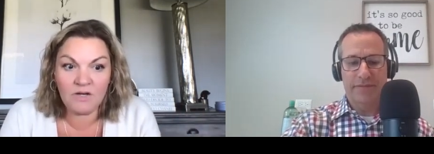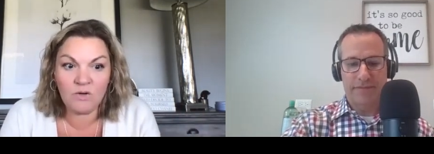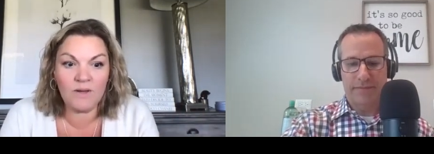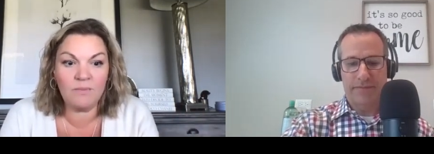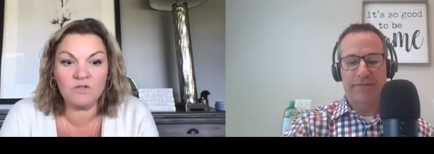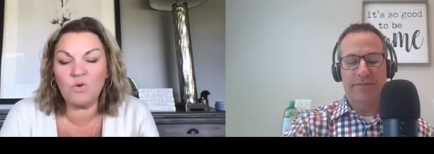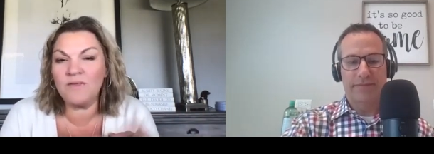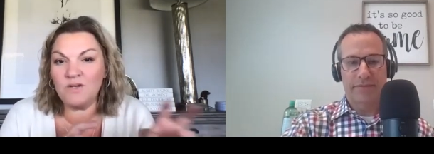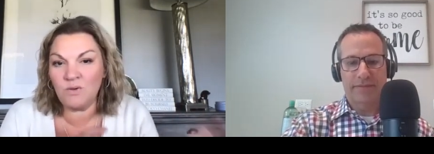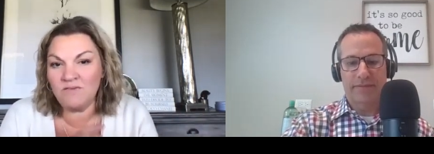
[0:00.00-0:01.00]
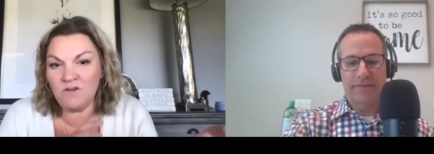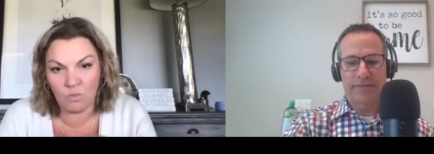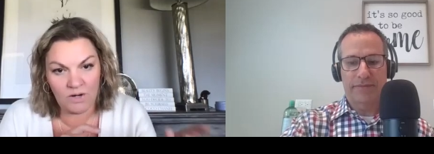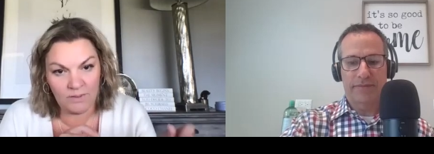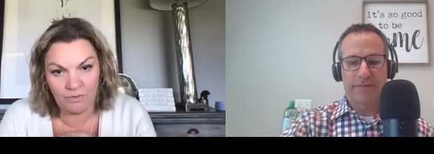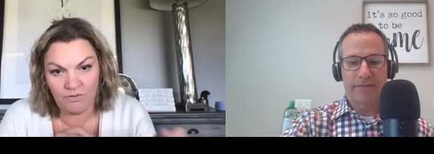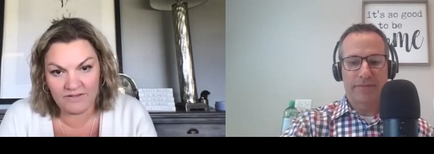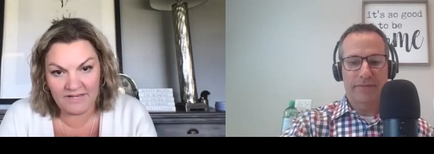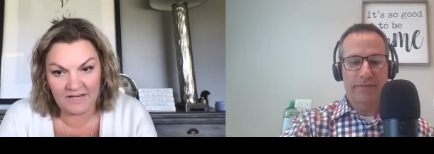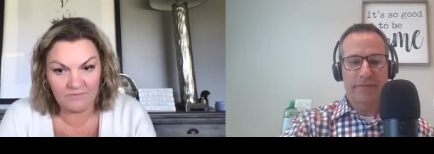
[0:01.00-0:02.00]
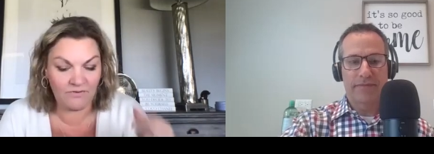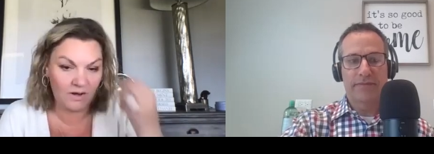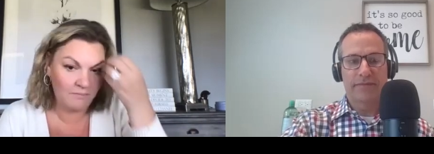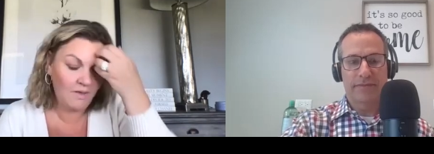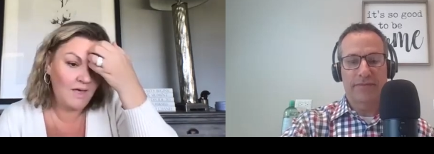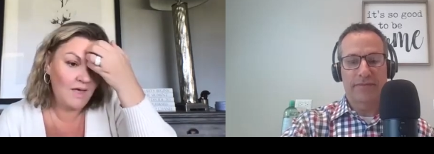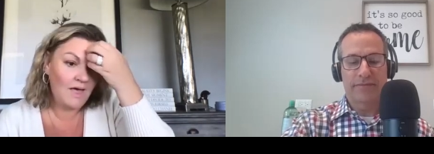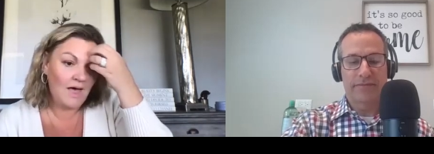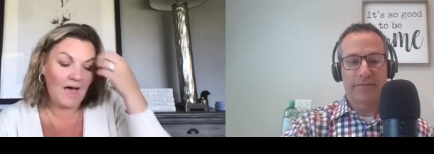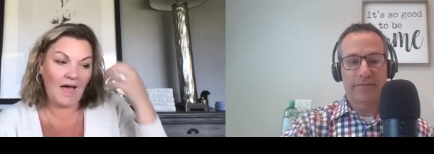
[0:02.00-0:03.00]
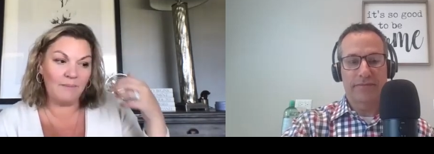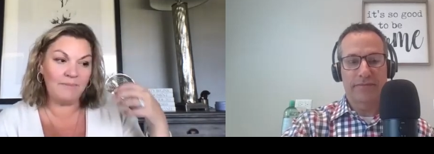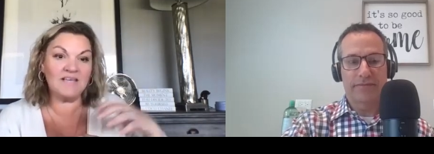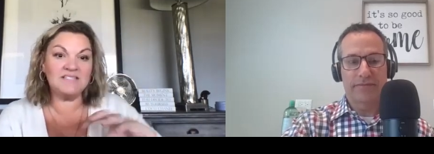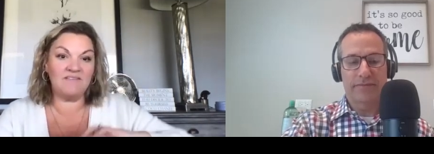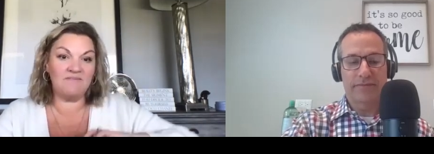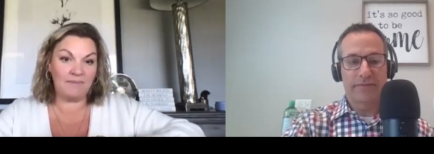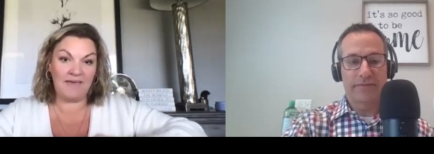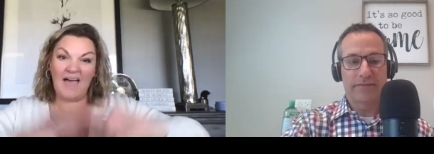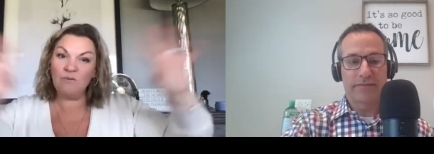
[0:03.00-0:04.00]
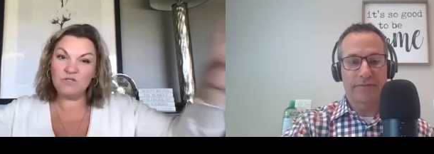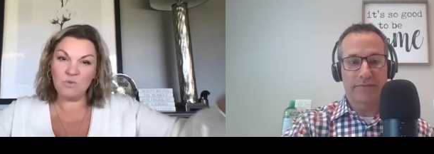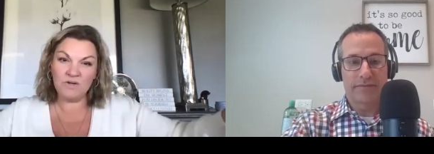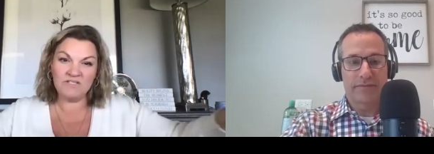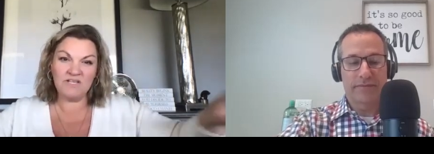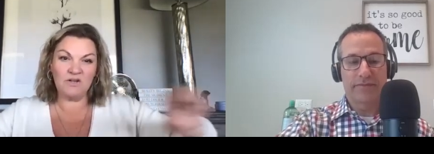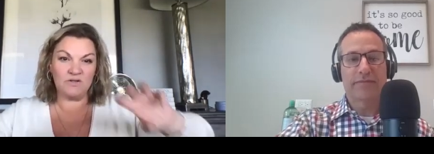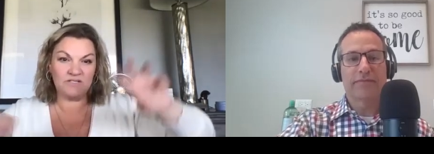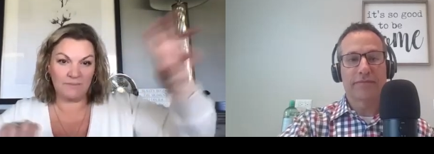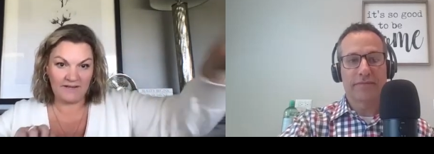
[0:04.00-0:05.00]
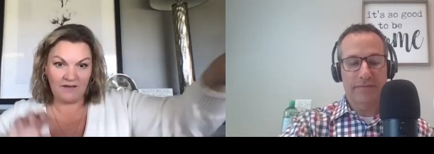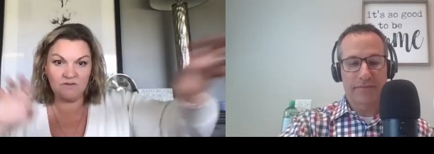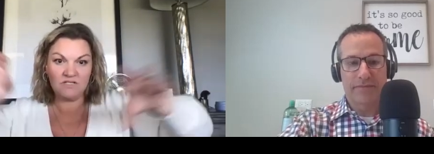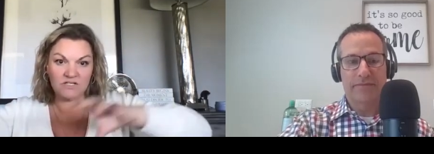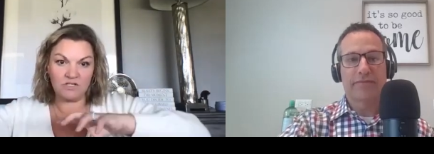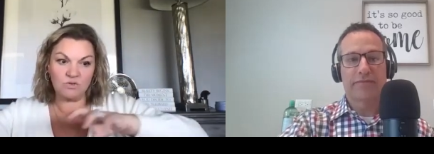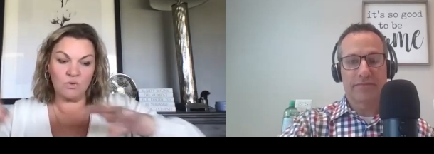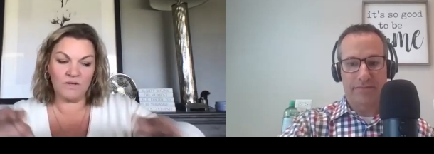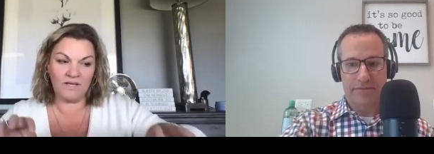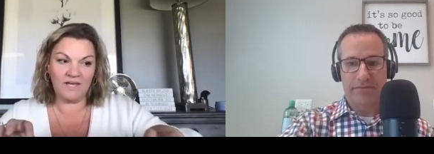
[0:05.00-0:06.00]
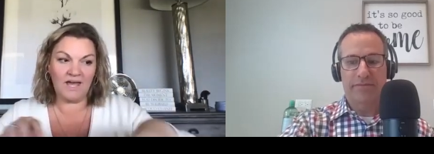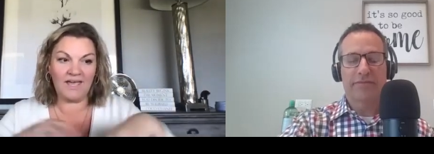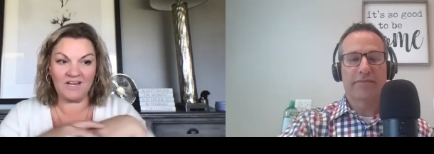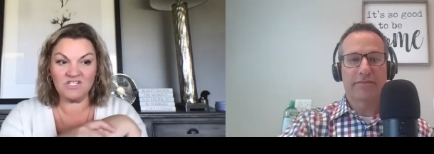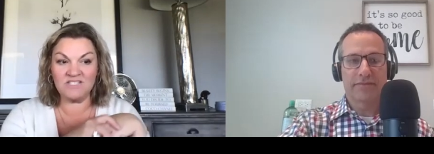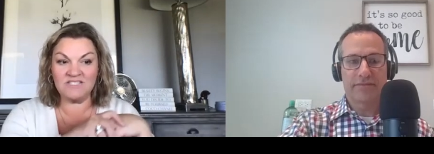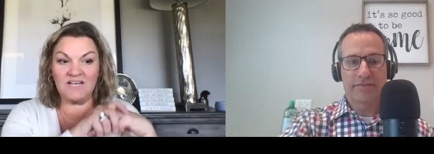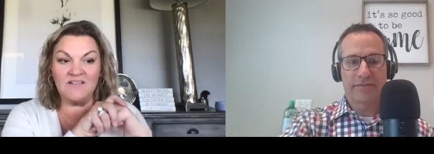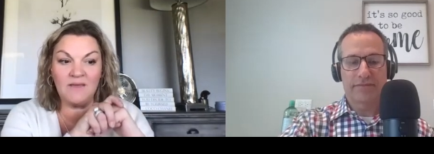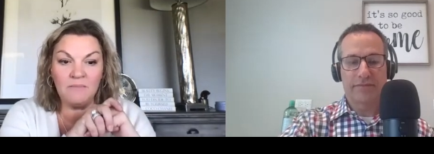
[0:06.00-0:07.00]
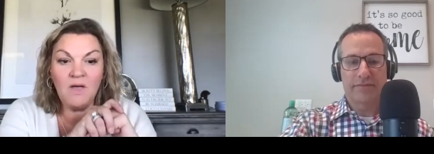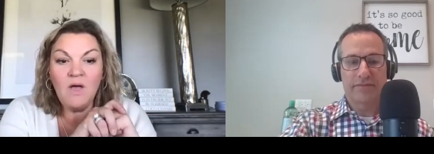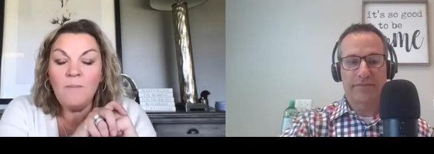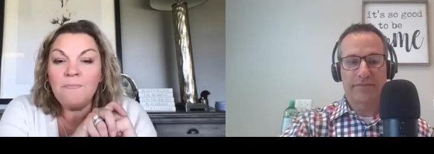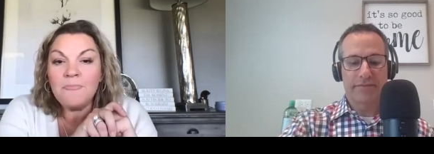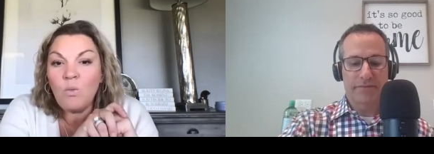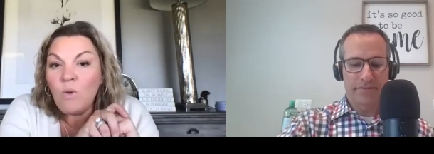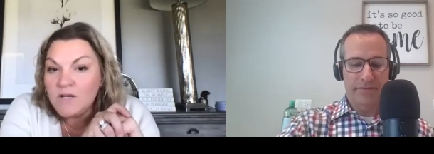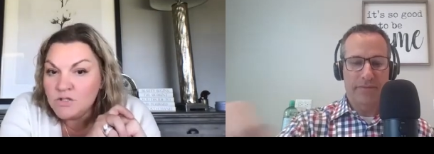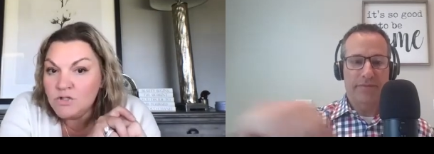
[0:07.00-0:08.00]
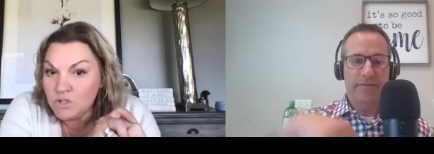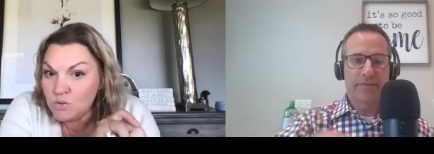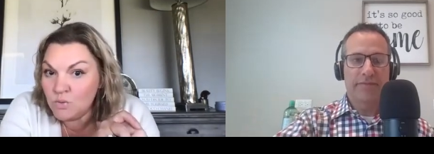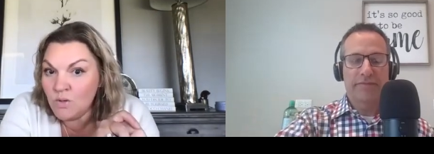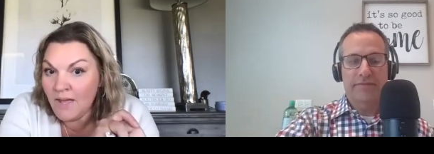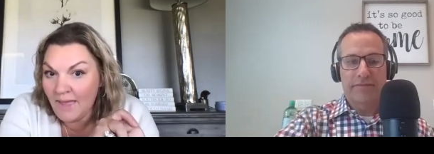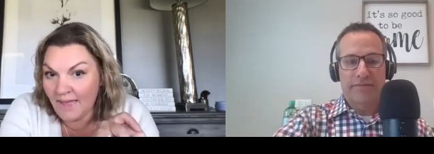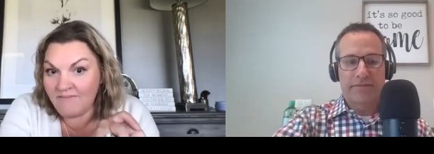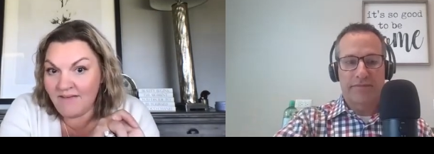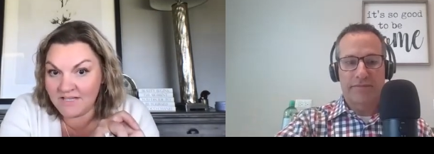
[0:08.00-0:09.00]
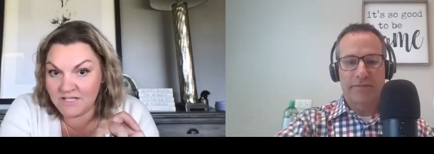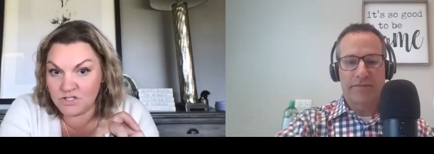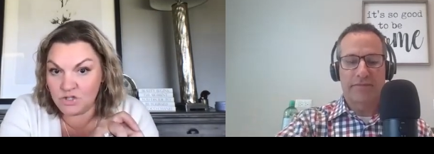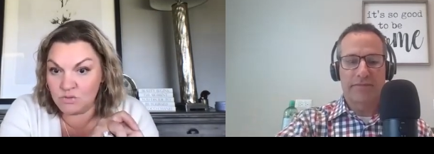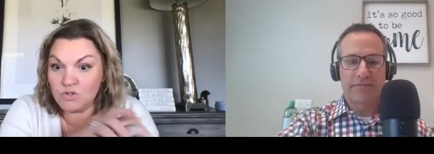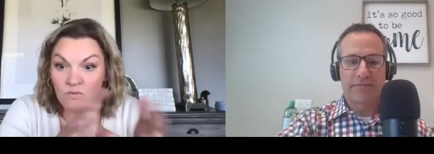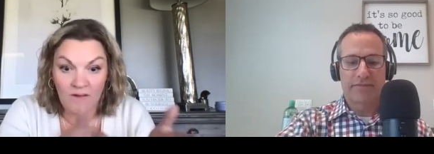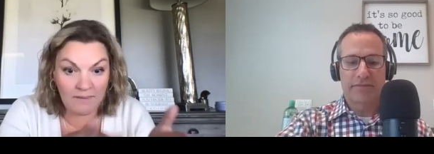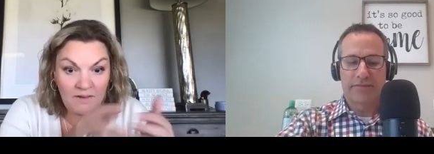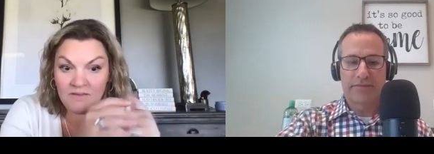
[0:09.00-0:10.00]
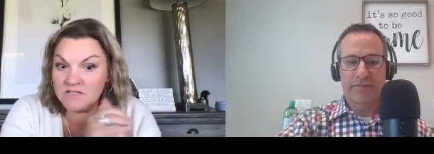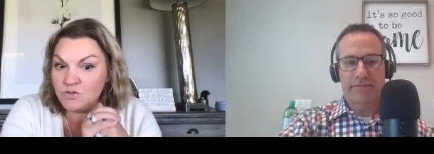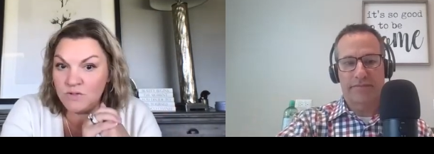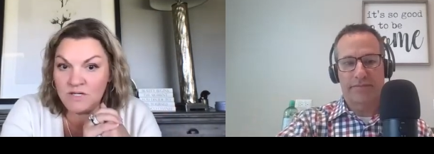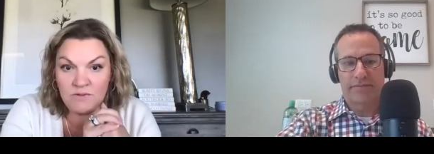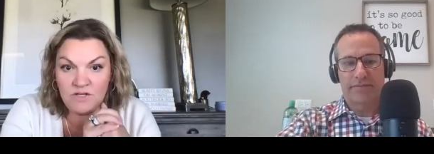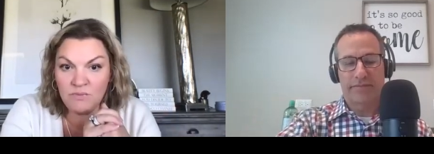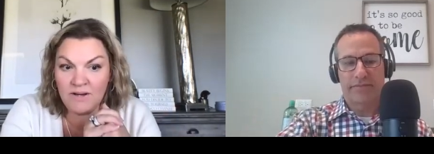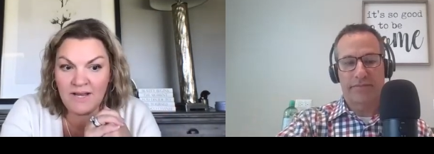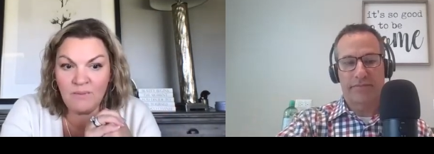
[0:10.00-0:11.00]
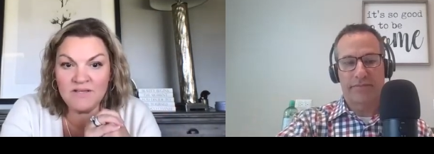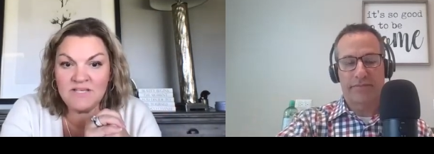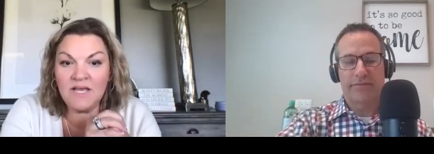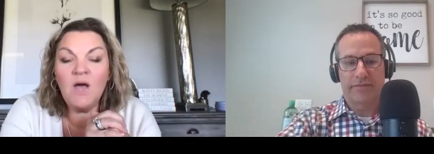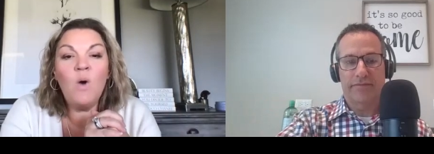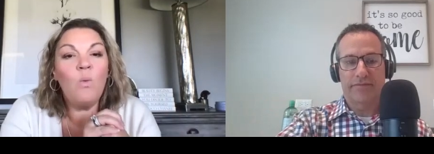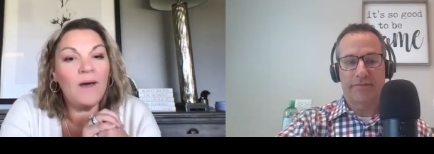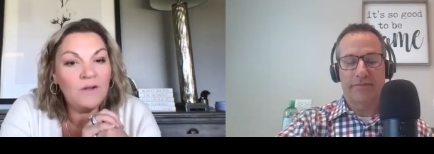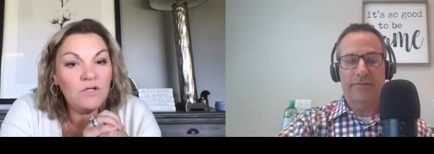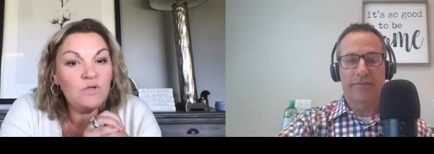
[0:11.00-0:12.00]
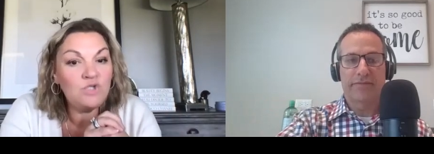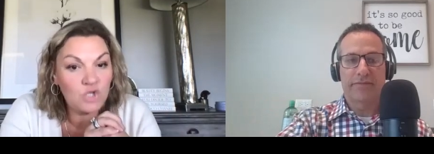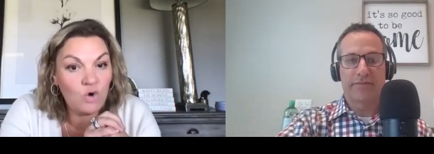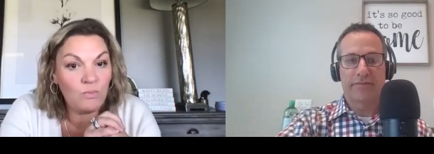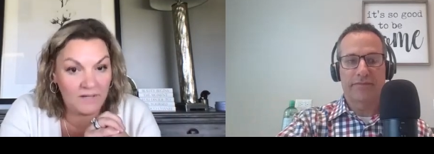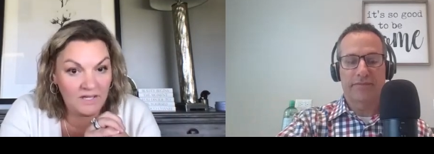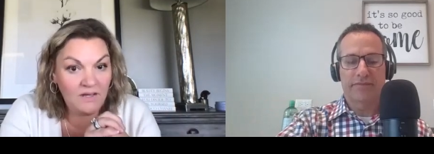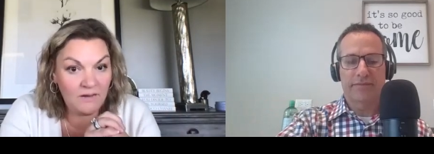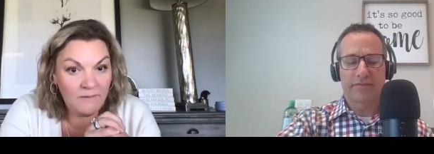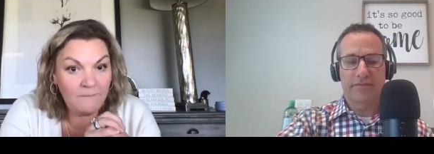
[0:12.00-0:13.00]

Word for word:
Speaker 1: in QuickBooks, or they don't even know where to pull the data from mm-hmm. because they've maybe outsourced it or somebody else is controlling it. I actually say to them, What do you have access to? So if I'm on the screen with you right now, I say, Why don't you show me